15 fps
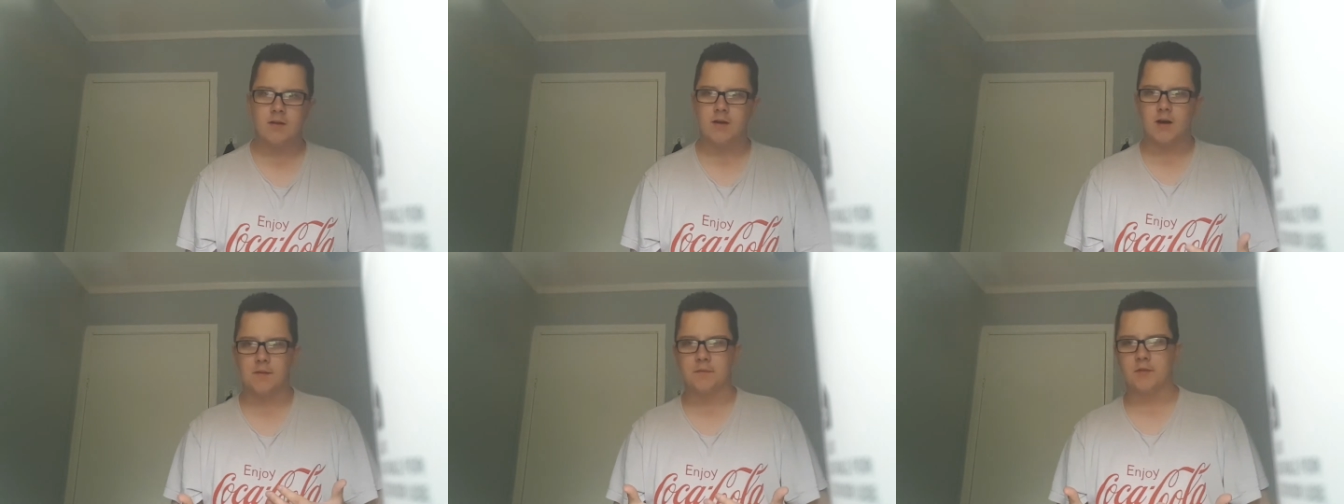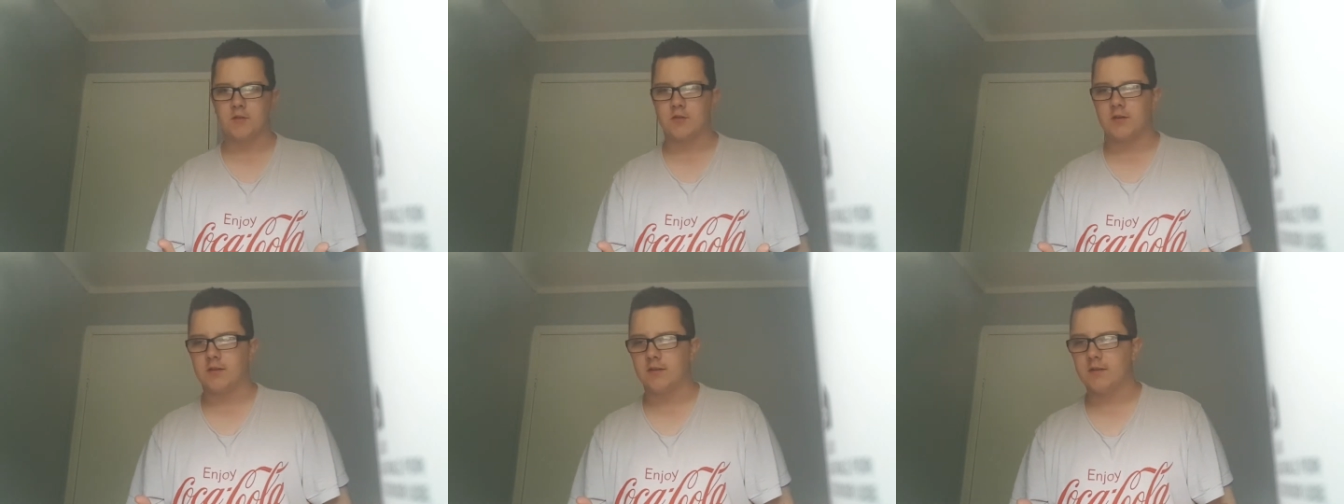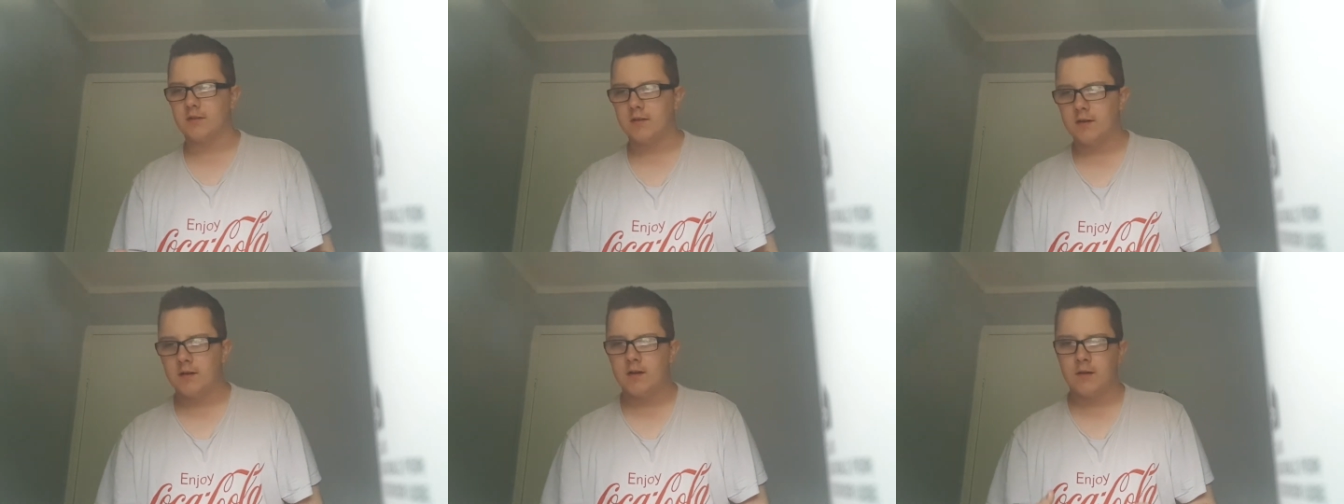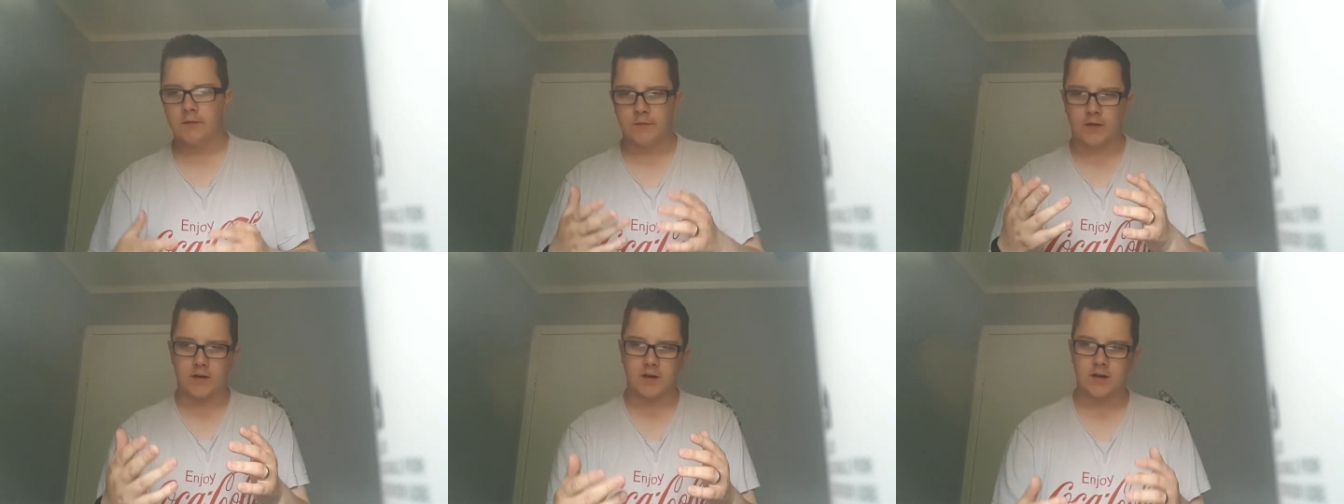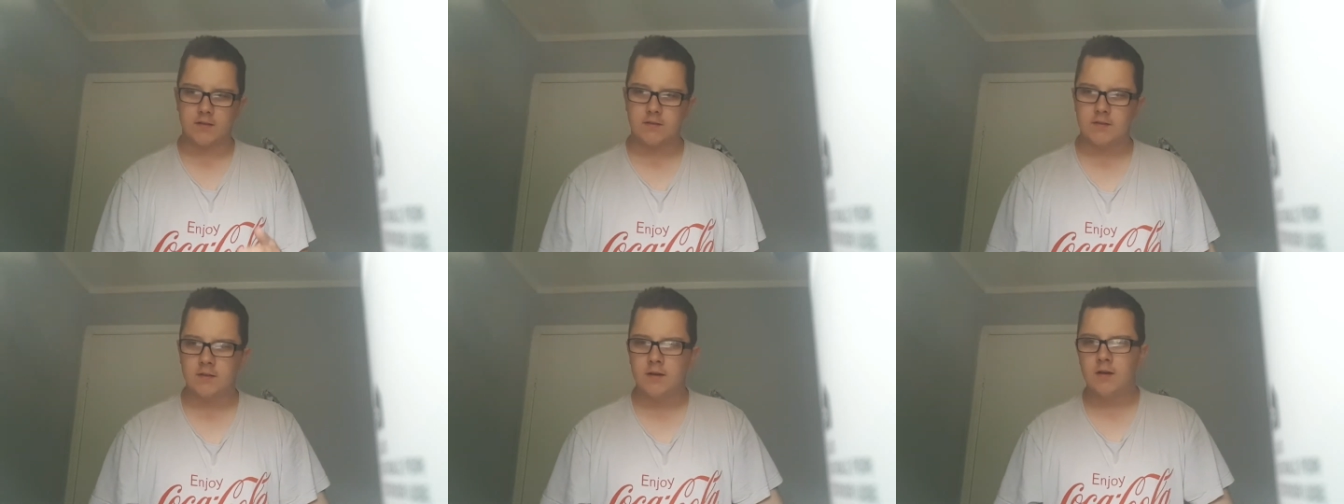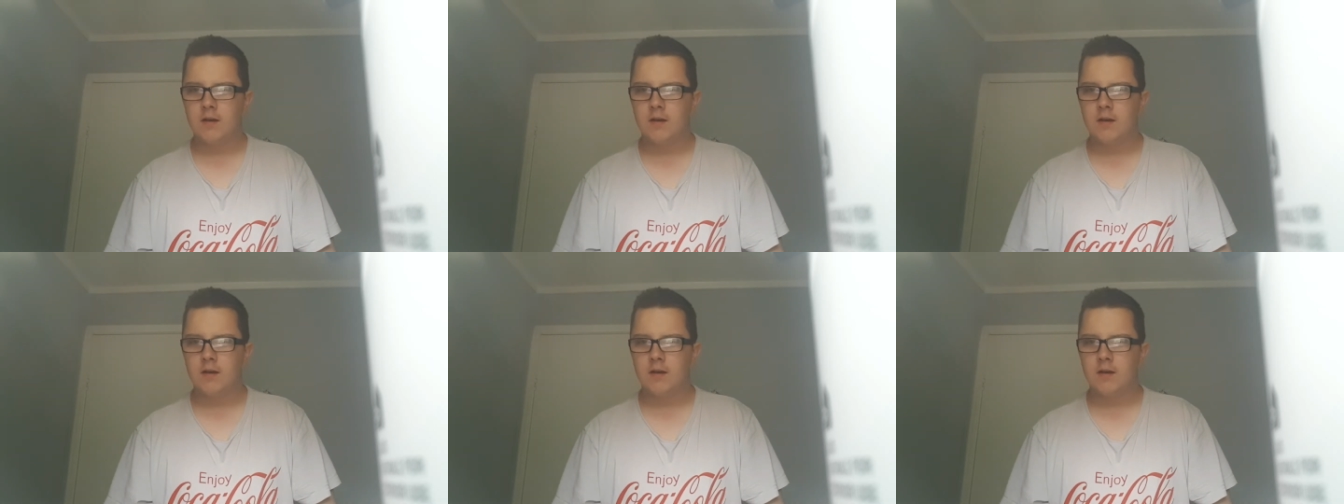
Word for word: I'm your son. Fuck it.